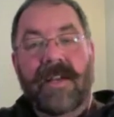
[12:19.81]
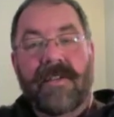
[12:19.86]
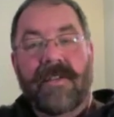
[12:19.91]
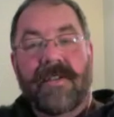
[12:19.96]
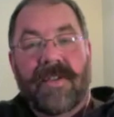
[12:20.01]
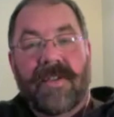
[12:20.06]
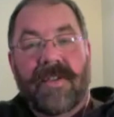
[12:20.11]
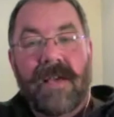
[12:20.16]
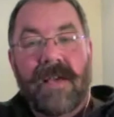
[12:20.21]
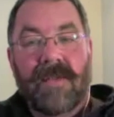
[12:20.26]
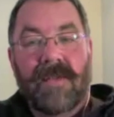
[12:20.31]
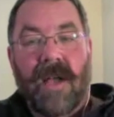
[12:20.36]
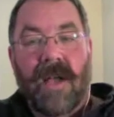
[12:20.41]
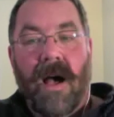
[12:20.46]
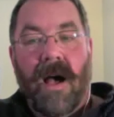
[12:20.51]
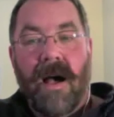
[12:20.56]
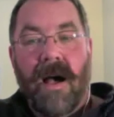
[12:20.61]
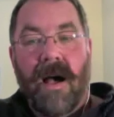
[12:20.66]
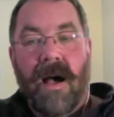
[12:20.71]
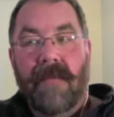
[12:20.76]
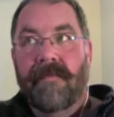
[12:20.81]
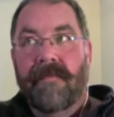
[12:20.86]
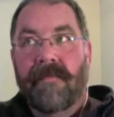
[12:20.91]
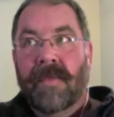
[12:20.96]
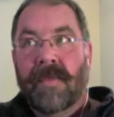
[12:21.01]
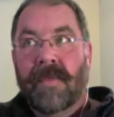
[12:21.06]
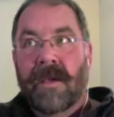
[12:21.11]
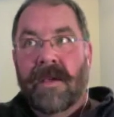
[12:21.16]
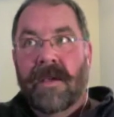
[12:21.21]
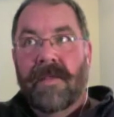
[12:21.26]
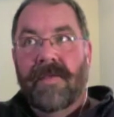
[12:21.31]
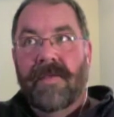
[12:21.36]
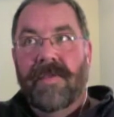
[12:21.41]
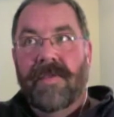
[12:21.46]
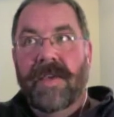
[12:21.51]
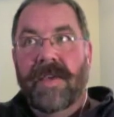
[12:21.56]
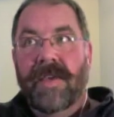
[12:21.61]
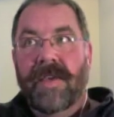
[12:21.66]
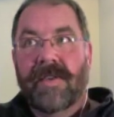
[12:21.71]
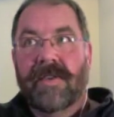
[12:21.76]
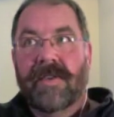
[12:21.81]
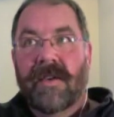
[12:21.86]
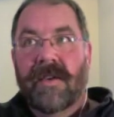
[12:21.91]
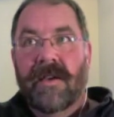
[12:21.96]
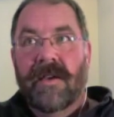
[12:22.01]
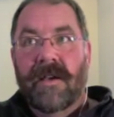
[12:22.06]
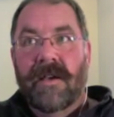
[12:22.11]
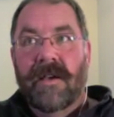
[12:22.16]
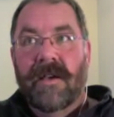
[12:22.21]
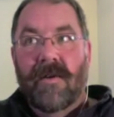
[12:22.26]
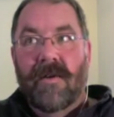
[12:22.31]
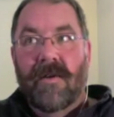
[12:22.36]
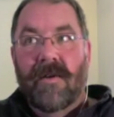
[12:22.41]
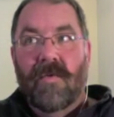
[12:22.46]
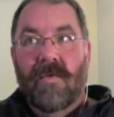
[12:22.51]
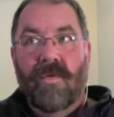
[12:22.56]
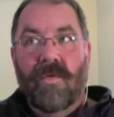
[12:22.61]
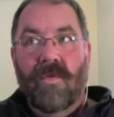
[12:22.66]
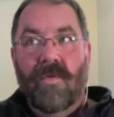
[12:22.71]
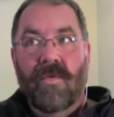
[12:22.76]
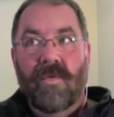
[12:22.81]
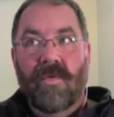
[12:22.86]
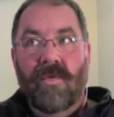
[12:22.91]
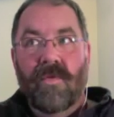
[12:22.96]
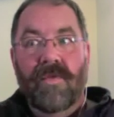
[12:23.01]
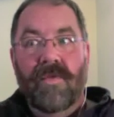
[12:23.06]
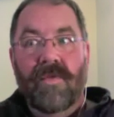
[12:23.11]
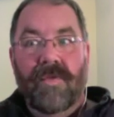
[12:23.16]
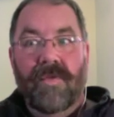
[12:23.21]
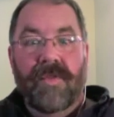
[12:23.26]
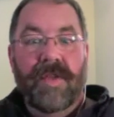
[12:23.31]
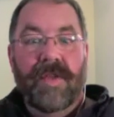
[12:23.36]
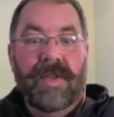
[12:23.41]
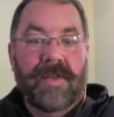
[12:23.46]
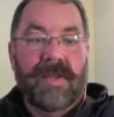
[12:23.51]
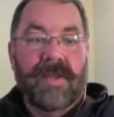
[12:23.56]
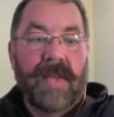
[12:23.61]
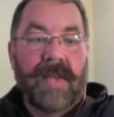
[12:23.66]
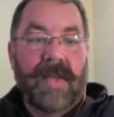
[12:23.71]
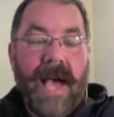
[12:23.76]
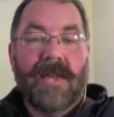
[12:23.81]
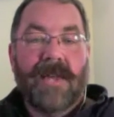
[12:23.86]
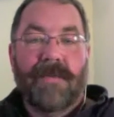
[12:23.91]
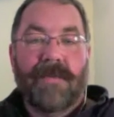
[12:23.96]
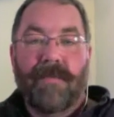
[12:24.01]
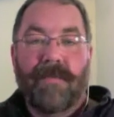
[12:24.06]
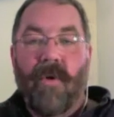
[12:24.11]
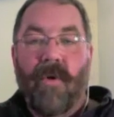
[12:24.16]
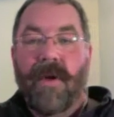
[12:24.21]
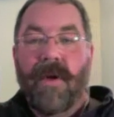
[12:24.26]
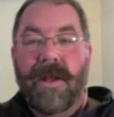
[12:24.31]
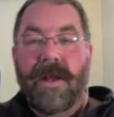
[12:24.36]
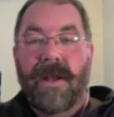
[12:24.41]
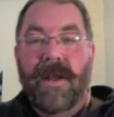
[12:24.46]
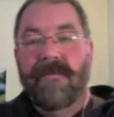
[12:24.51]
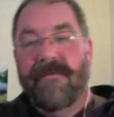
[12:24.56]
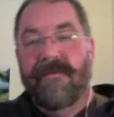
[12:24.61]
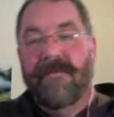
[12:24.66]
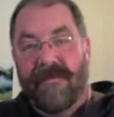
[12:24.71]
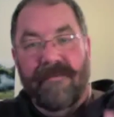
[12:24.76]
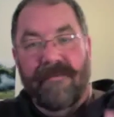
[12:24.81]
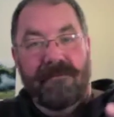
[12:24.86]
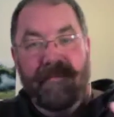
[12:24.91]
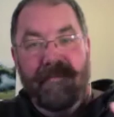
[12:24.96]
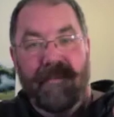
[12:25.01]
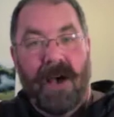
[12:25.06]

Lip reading: Yet at the same time, this exploitive